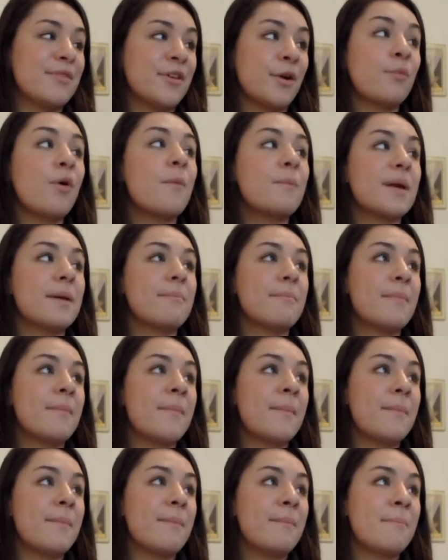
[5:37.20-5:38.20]
there won't be
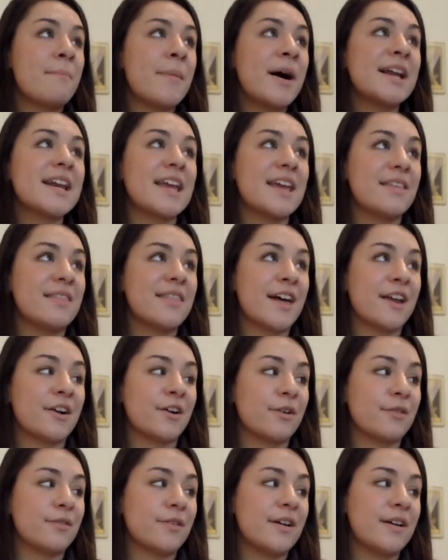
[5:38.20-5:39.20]
money
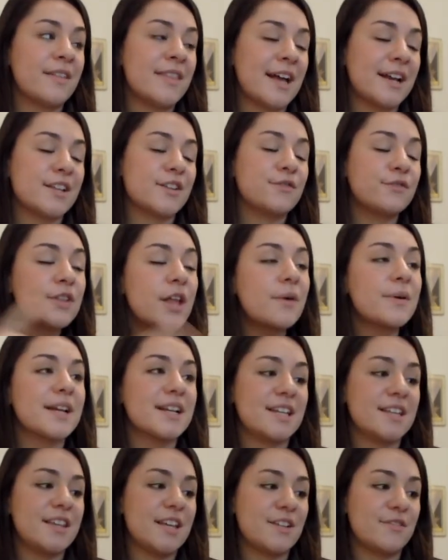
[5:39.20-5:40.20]
that is
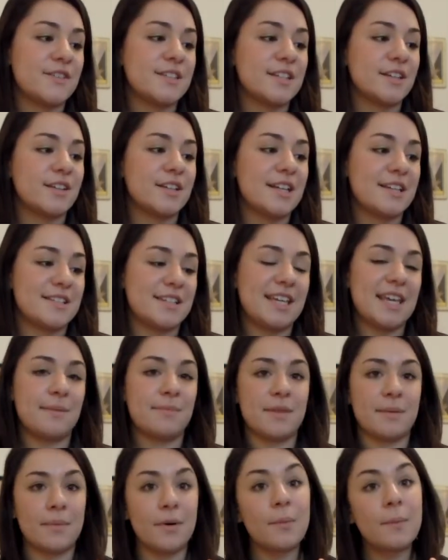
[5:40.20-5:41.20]
flowing to these facilities to
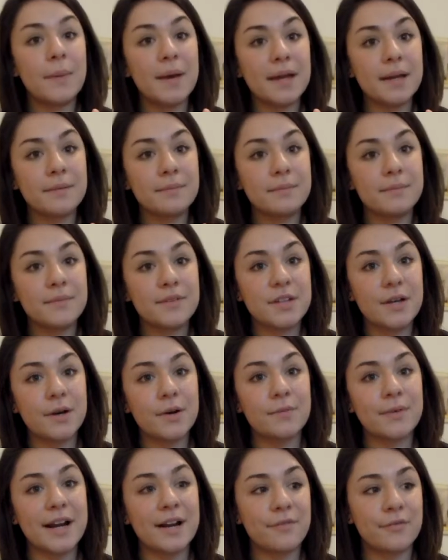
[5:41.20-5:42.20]
keep them open. Yeah.
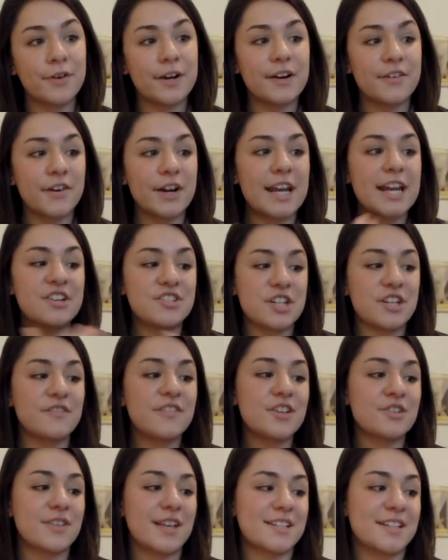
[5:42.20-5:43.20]
So, right, for each
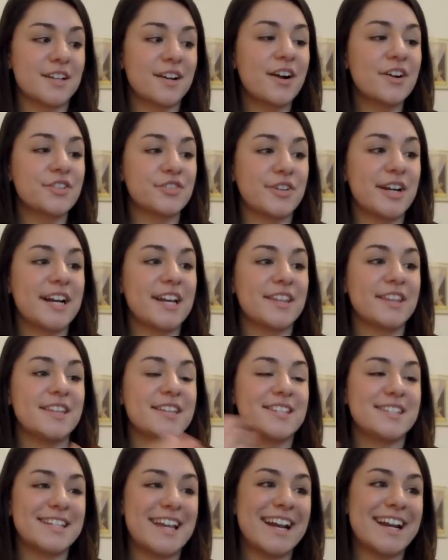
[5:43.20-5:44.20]
individual that's incarcerated,
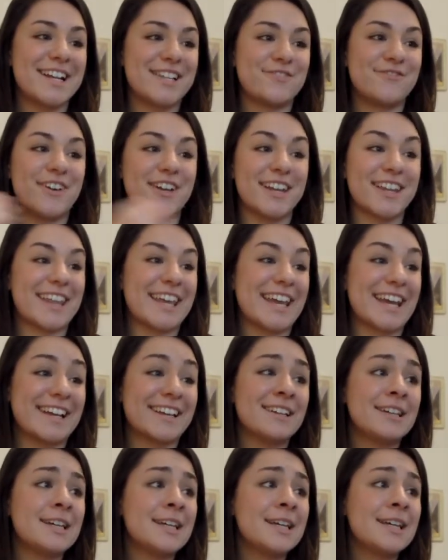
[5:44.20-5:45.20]
the state is
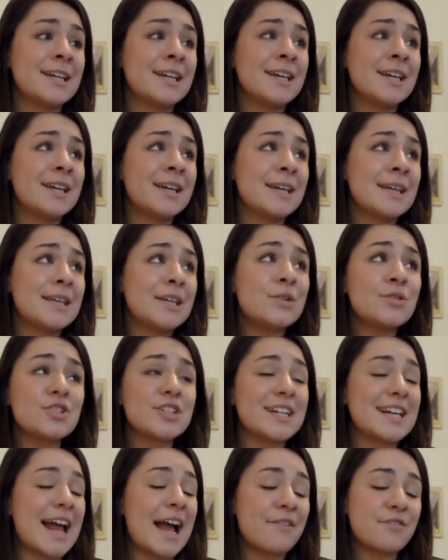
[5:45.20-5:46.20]
funneling
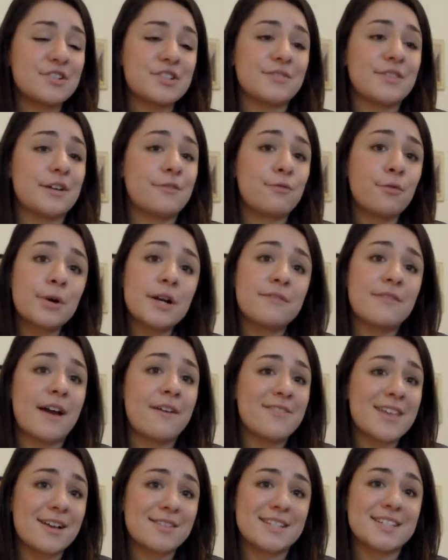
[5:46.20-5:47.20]
usually an average of like
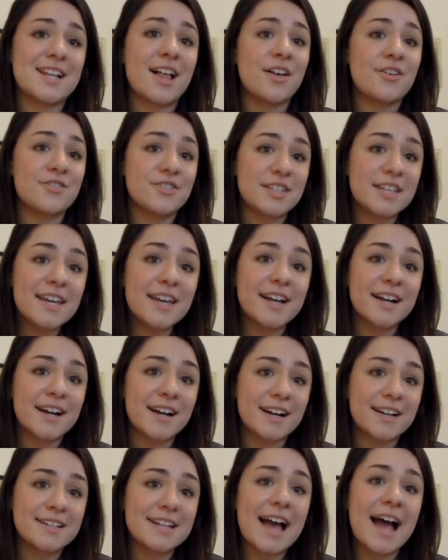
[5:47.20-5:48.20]
$45,000 a
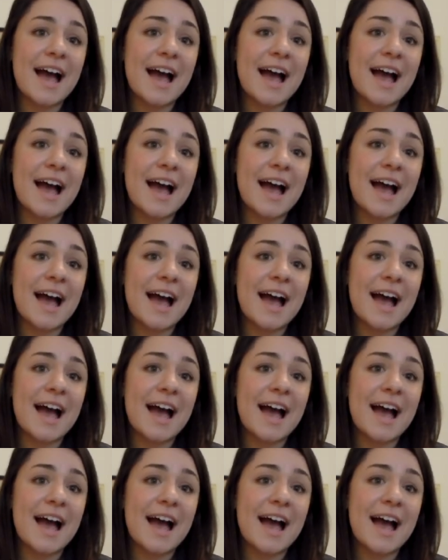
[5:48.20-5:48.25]
year.